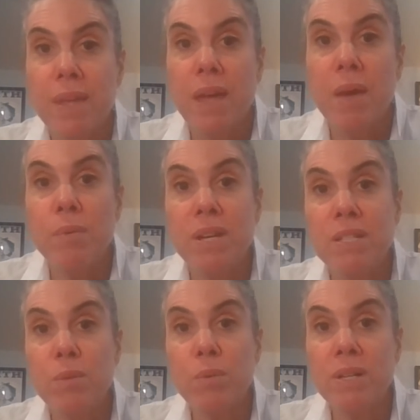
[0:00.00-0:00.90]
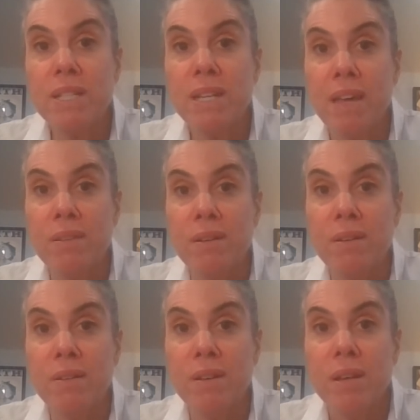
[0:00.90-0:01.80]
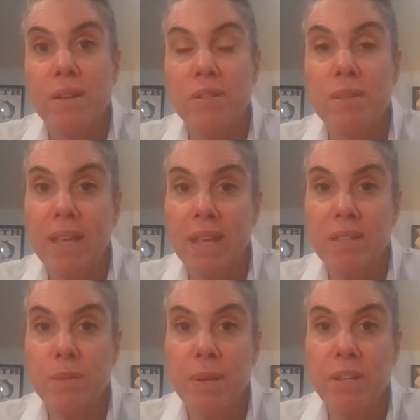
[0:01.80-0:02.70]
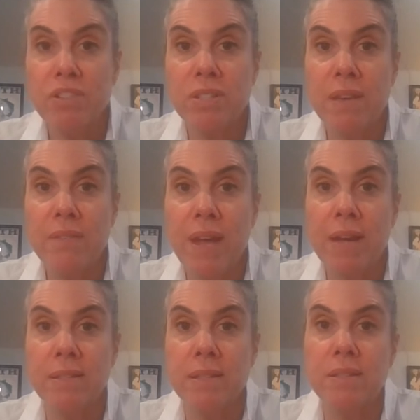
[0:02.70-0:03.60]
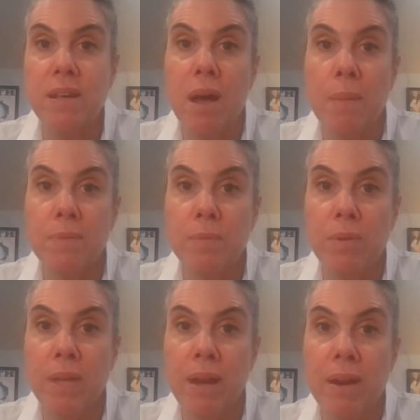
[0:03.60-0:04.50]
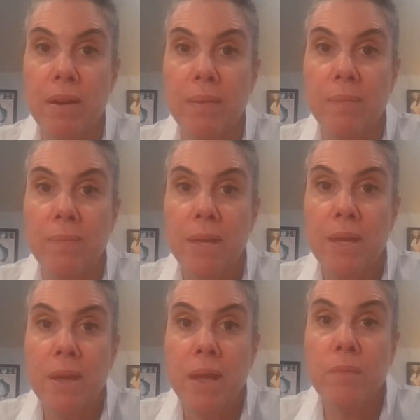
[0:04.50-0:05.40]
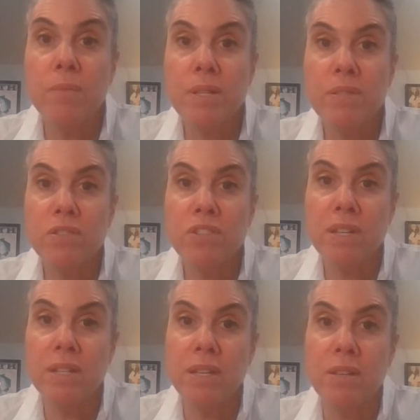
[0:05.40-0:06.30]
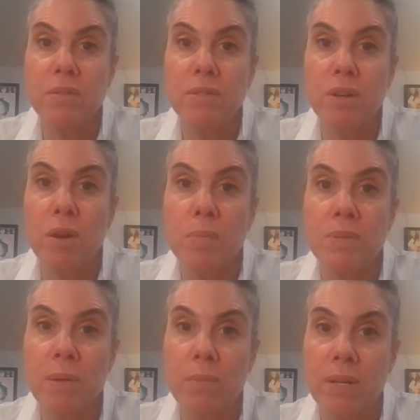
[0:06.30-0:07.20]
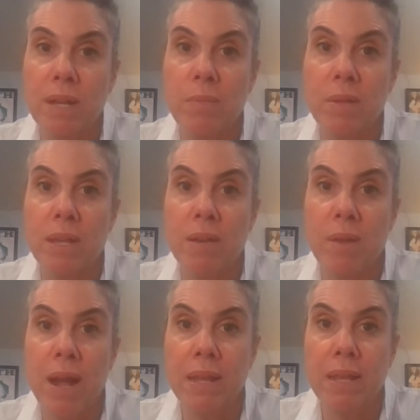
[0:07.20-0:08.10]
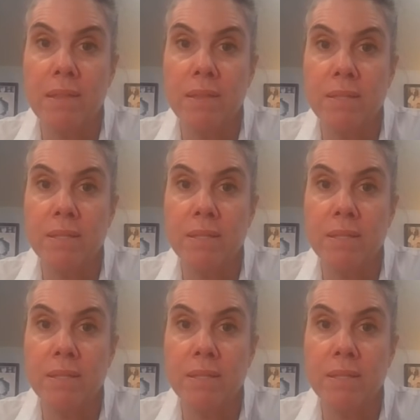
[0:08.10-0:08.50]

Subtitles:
and we need to work together so that cancer patients have access to optimal care, and research continues in hopes that one day we can eradicate this